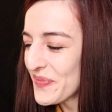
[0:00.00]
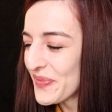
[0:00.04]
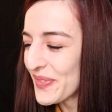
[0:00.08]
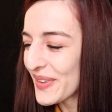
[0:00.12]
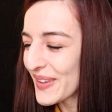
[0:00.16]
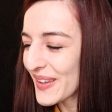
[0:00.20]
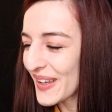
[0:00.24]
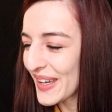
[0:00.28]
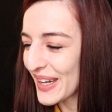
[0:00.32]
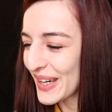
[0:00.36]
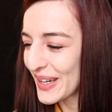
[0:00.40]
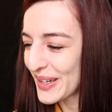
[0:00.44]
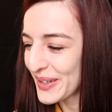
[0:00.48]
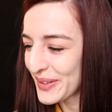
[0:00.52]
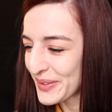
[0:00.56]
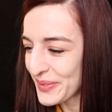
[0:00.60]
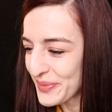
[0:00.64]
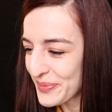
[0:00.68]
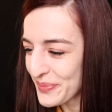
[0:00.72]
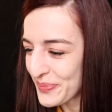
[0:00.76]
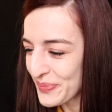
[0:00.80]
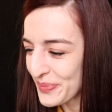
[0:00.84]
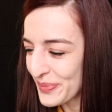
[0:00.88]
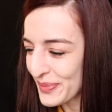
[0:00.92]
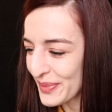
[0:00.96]
Okay,
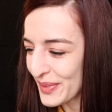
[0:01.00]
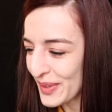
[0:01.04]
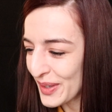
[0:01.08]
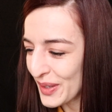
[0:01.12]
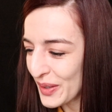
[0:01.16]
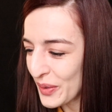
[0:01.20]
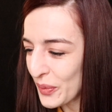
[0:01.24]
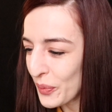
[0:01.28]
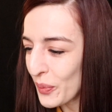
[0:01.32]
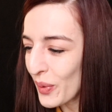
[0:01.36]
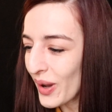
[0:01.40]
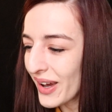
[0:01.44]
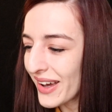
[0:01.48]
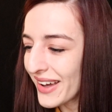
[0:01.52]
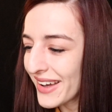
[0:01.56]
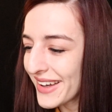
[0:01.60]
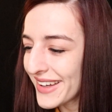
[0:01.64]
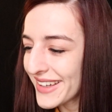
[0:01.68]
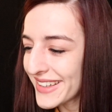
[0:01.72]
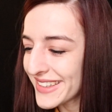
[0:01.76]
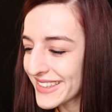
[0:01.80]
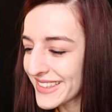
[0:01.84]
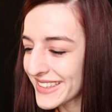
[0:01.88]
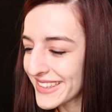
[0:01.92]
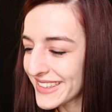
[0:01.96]

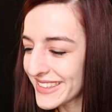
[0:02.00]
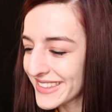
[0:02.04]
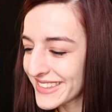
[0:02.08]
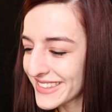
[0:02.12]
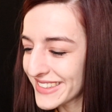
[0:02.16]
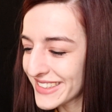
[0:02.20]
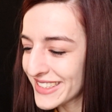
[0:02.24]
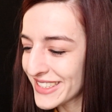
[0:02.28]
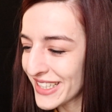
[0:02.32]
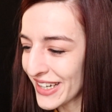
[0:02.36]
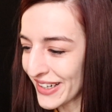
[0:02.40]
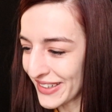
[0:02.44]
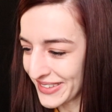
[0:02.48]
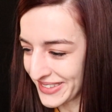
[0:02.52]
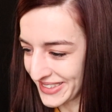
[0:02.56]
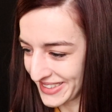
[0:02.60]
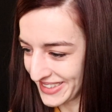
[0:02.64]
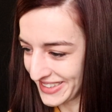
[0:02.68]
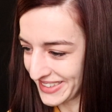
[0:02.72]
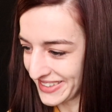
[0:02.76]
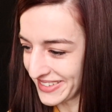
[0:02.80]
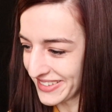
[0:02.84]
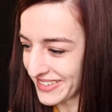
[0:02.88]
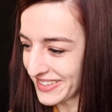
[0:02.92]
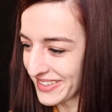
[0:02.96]
where is
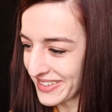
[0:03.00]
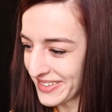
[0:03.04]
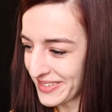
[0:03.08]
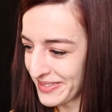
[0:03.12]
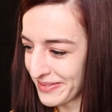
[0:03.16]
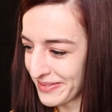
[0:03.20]
Tucson?